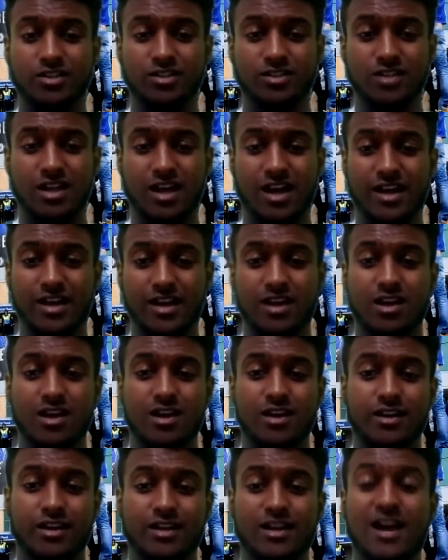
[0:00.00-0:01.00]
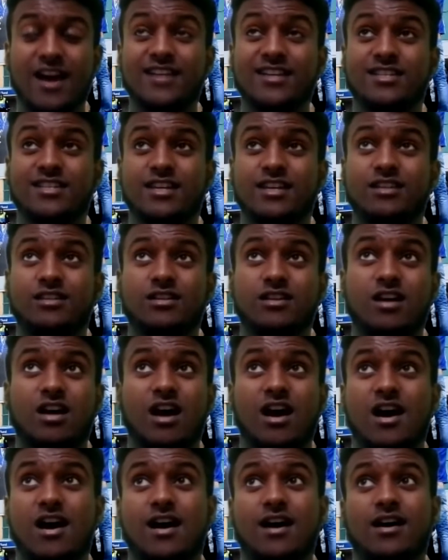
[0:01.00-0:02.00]
Like, United,
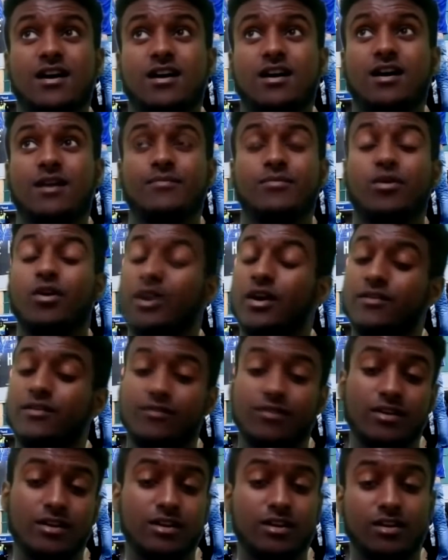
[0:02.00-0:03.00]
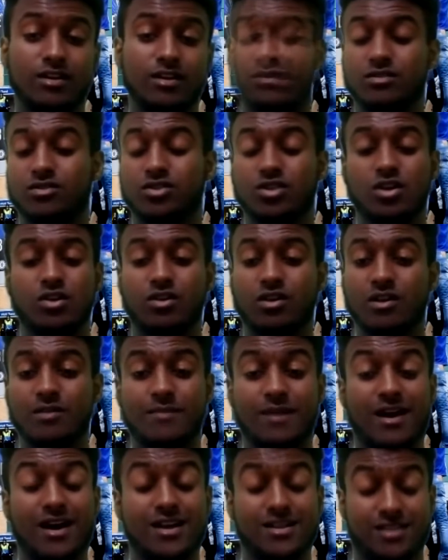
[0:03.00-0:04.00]
I'm not even going to joke
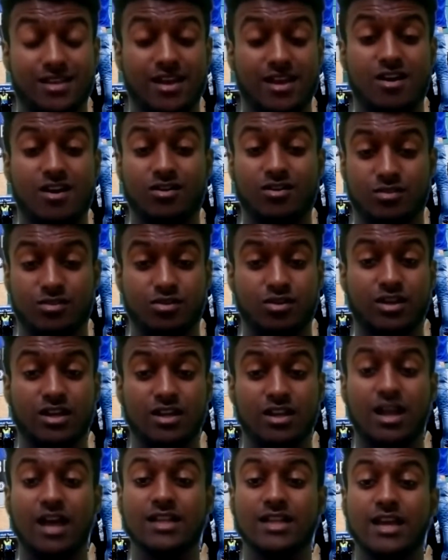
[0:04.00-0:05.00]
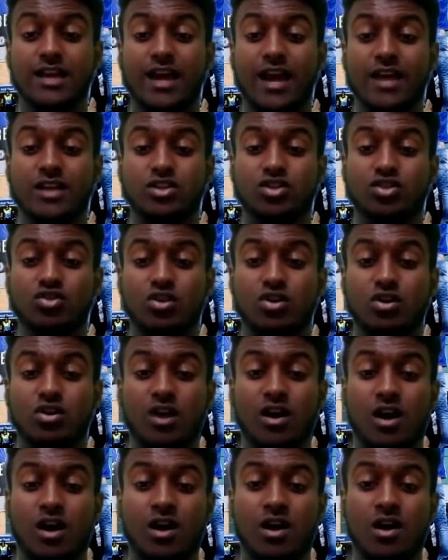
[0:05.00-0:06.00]
about it. They are looking like they're getting
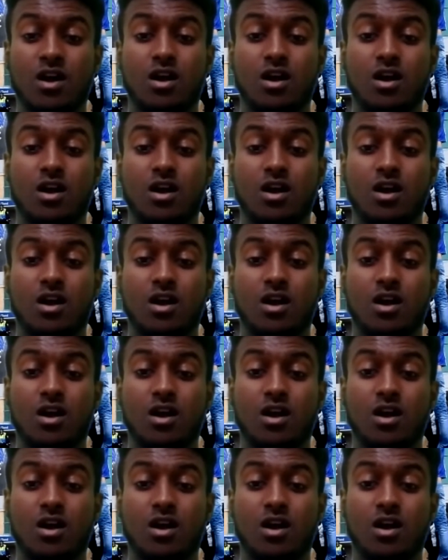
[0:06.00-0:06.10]
stronger.